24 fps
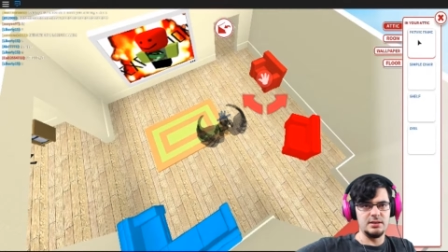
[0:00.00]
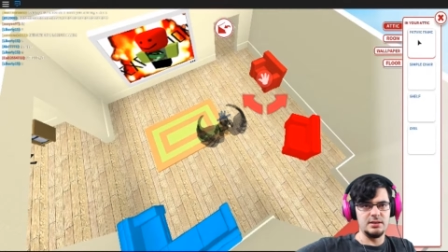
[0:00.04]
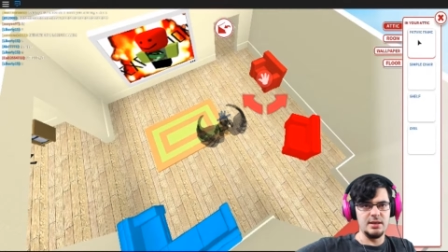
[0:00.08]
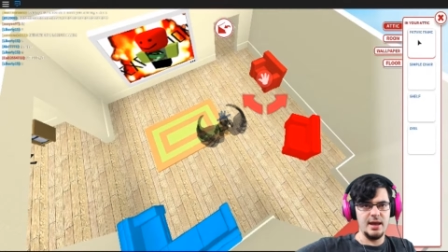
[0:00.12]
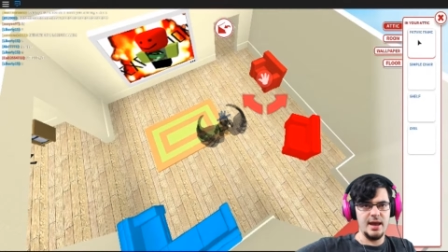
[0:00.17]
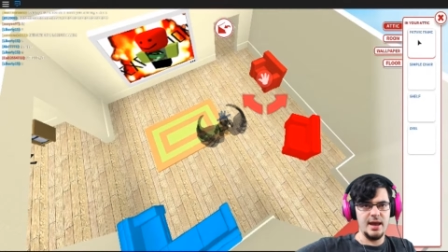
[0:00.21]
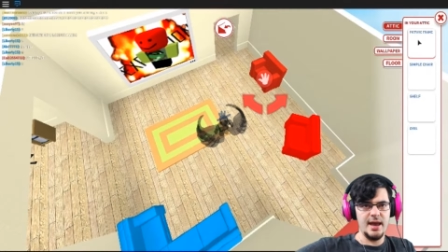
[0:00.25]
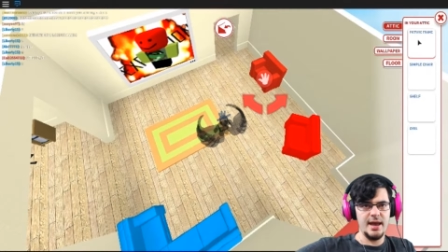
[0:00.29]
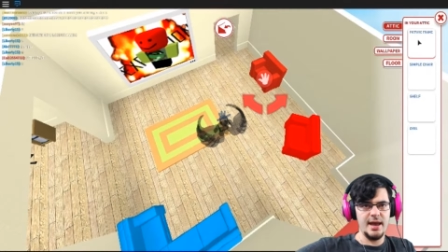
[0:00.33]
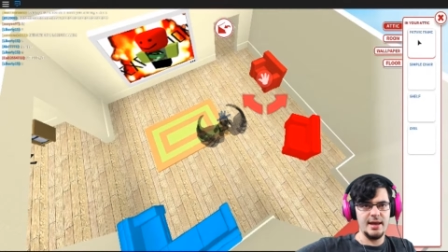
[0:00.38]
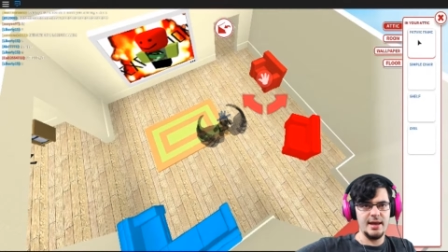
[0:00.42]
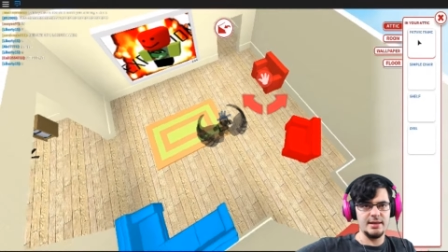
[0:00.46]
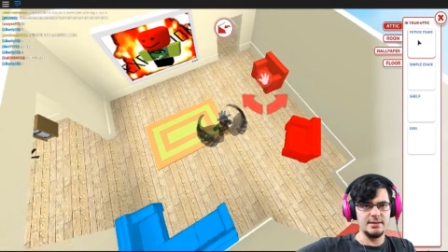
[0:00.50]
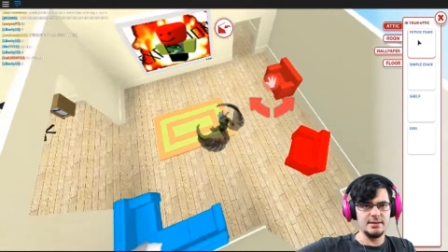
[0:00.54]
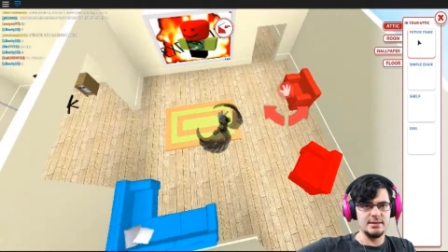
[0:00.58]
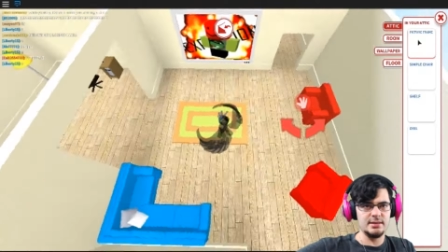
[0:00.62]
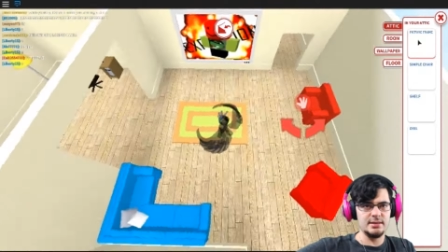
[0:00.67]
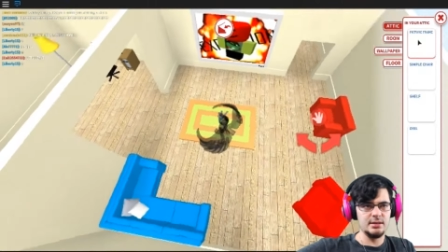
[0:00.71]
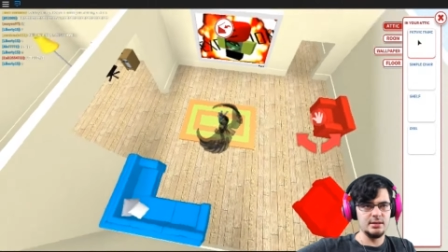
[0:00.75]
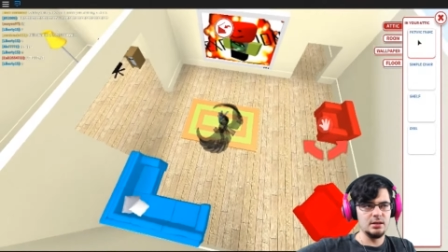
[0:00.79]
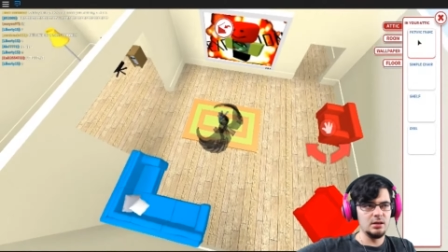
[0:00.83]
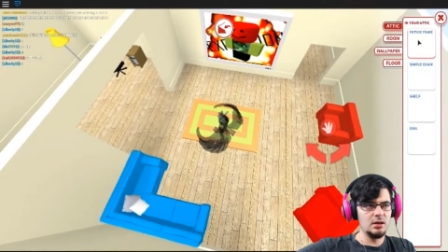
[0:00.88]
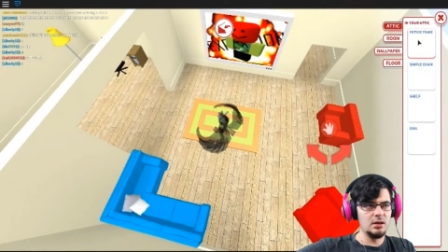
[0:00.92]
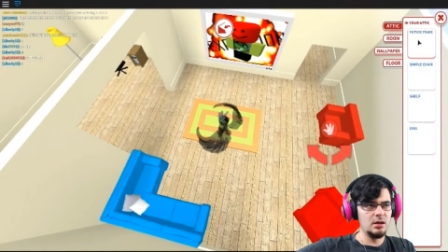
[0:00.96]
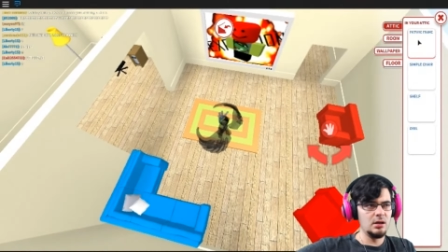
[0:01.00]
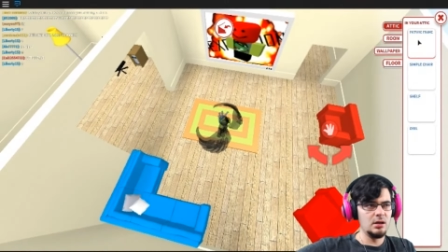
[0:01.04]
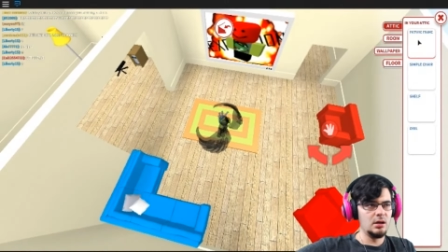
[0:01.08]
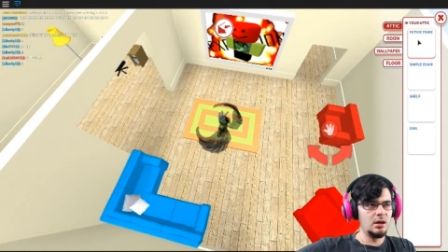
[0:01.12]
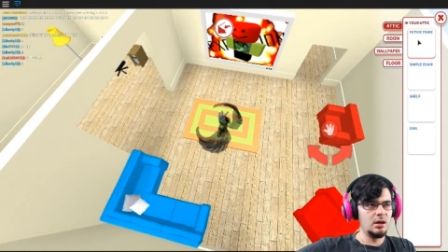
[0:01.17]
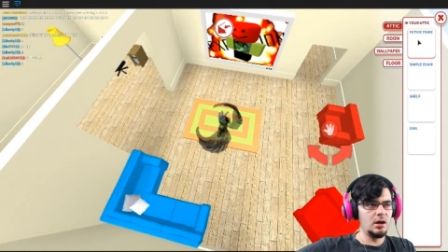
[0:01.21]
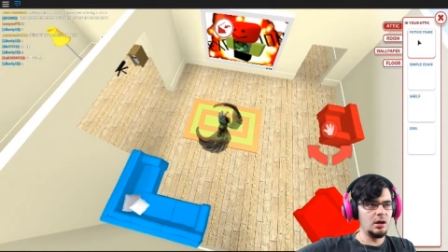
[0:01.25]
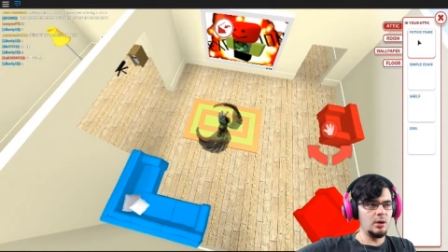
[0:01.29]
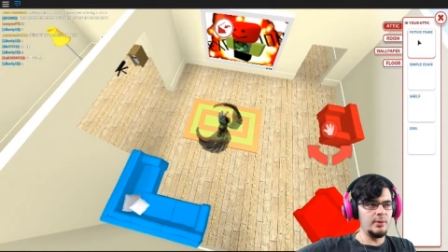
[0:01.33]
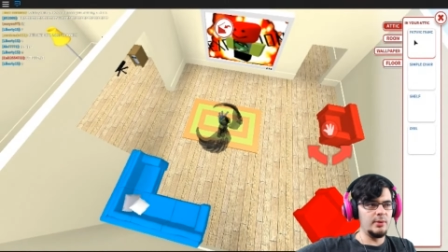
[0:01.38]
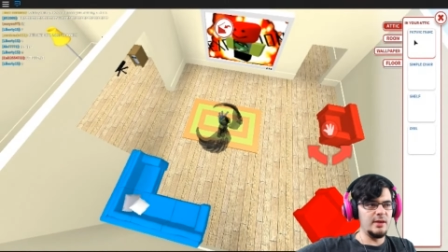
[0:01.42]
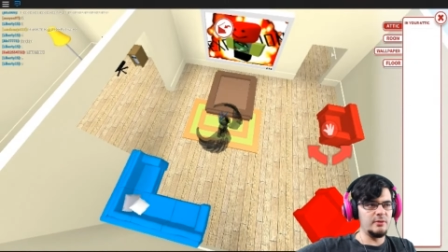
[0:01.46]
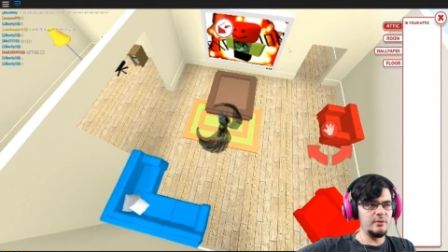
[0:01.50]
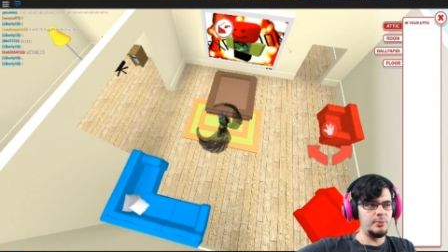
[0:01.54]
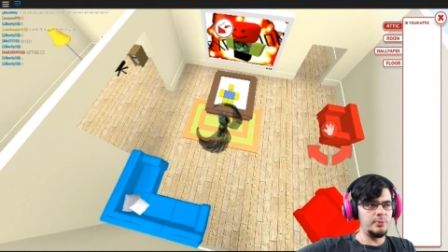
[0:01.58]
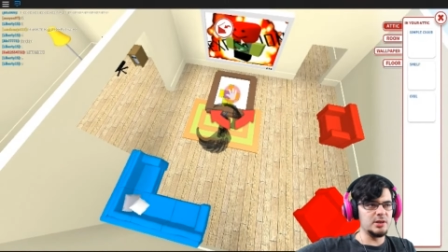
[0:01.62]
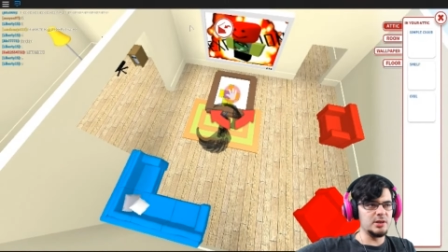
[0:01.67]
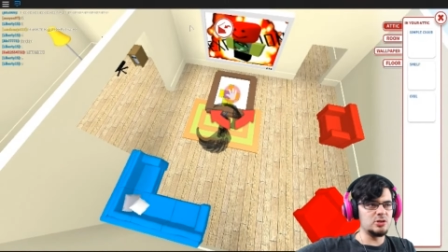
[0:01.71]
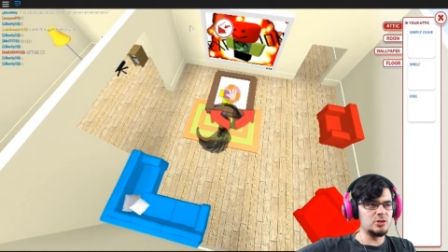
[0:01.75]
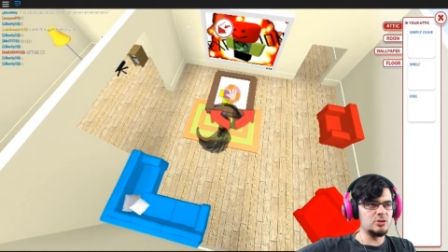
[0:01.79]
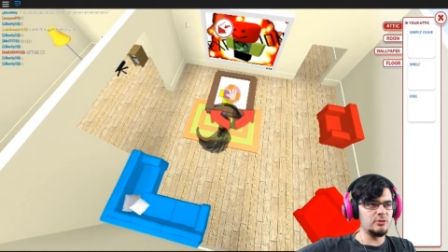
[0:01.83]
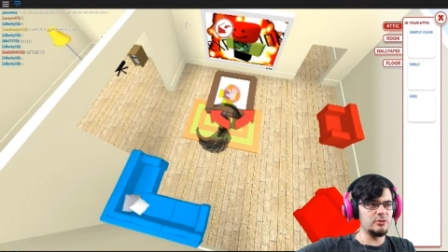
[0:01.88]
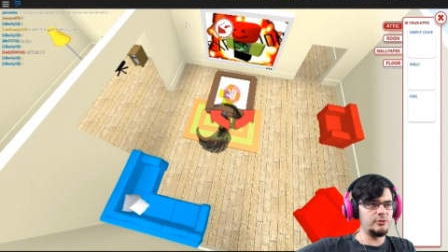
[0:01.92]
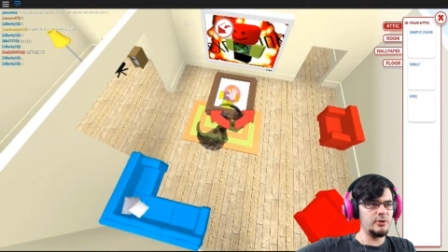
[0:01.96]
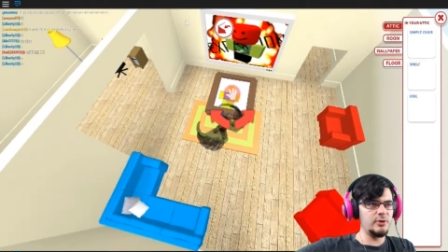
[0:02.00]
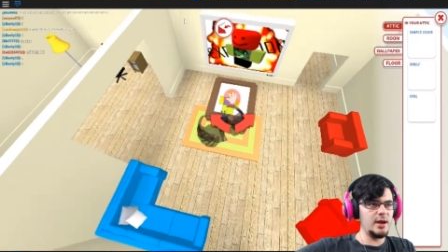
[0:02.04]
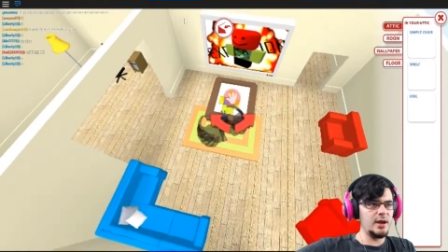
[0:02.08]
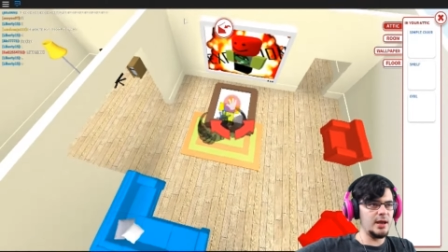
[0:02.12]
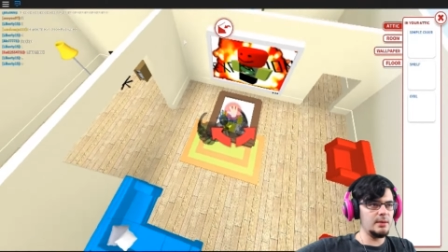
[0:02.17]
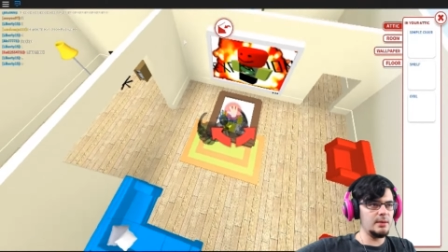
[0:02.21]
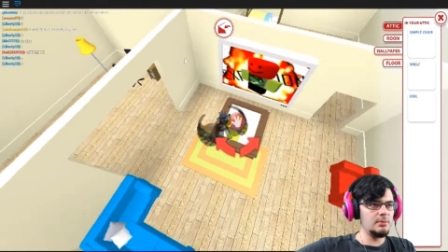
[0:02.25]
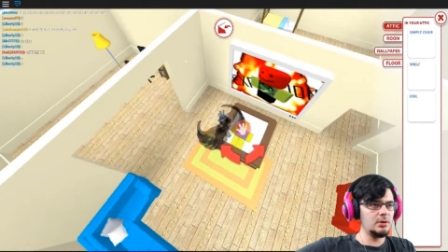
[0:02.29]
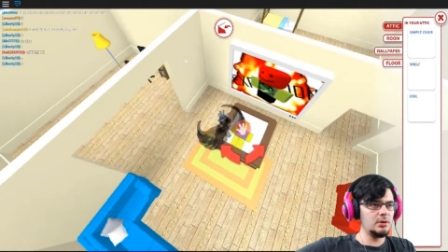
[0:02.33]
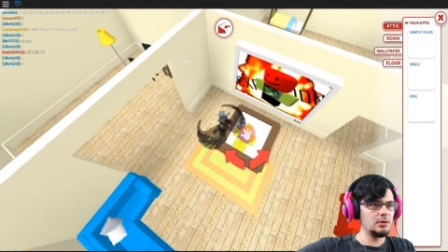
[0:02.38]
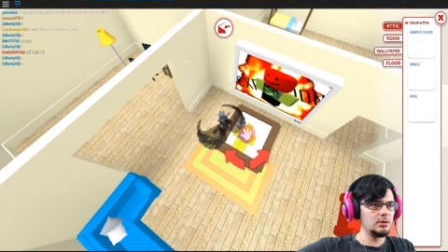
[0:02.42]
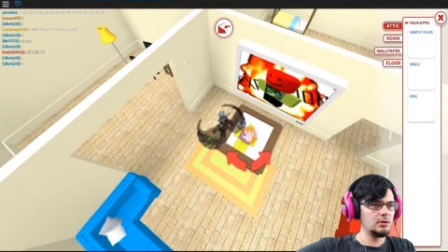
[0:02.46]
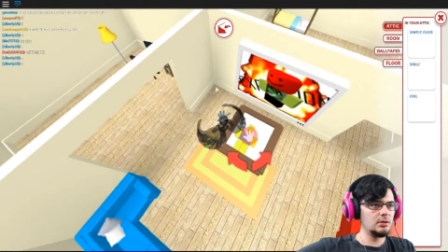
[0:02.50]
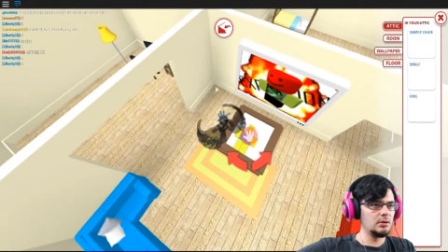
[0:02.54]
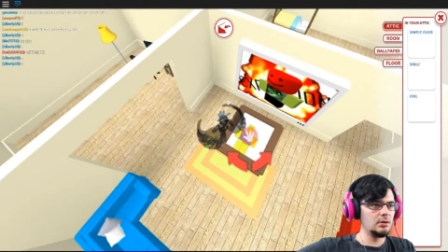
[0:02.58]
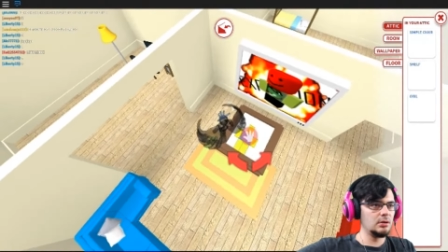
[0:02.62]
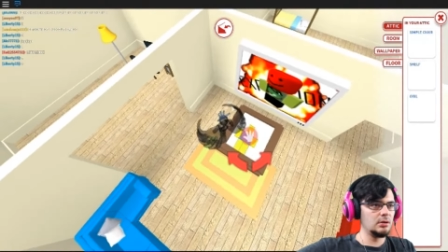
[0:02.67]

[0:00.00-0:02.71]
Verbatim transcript: that. Oh, we have a picture frame?